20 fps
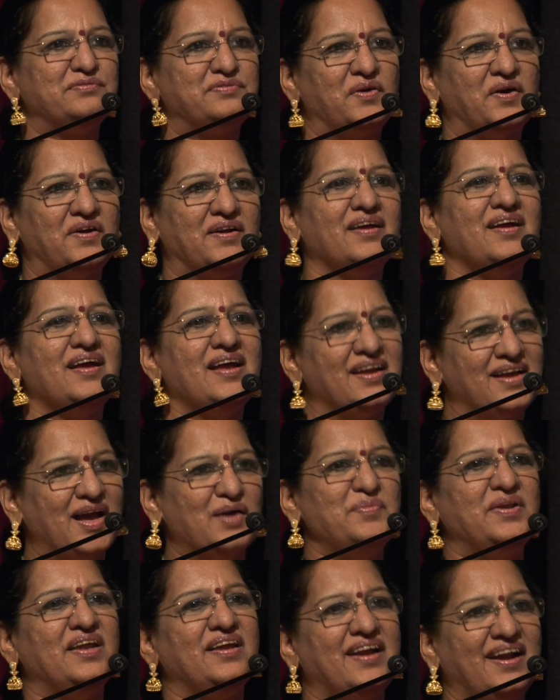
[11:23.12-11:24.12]
for
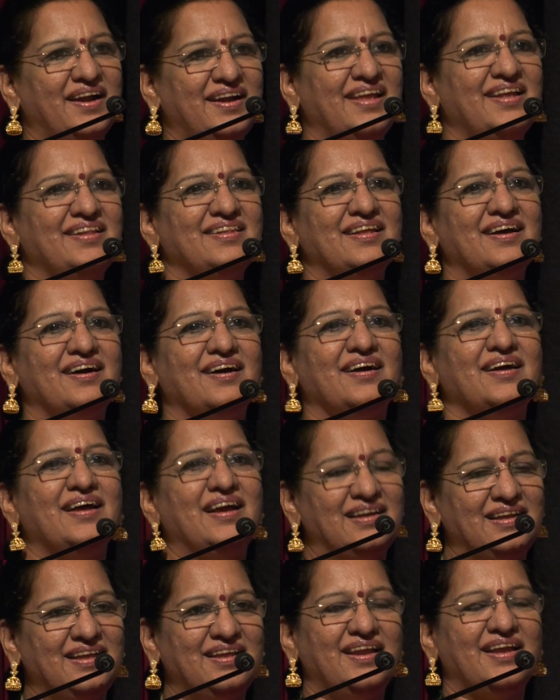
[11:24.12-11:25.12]
communicating the
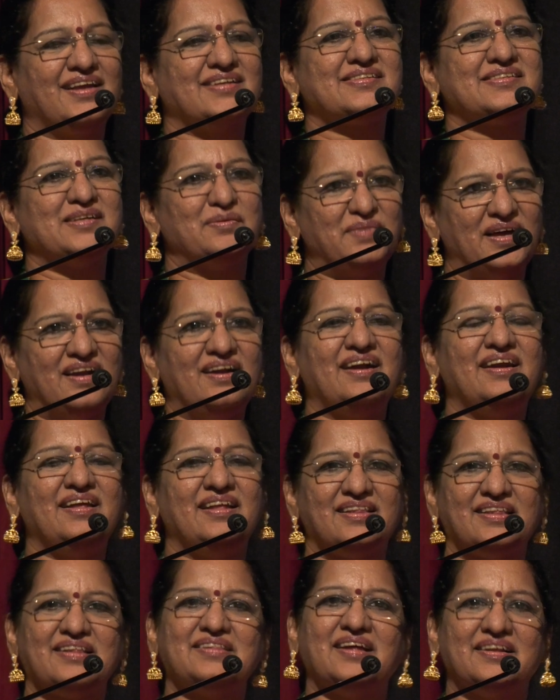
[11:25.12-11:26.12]
lyrics, the melody,
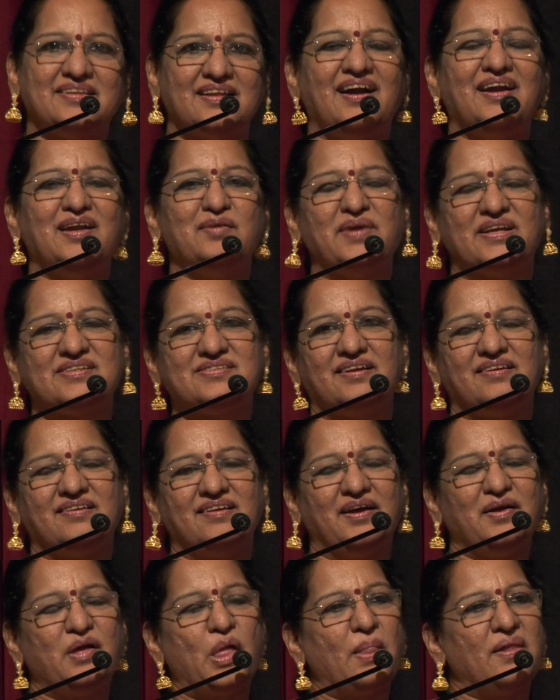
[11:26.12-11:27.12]
the talam,
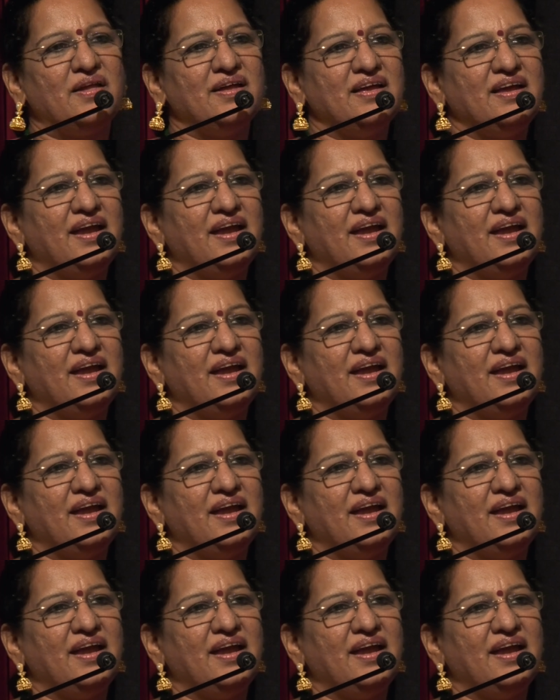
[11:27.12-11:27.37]
etc.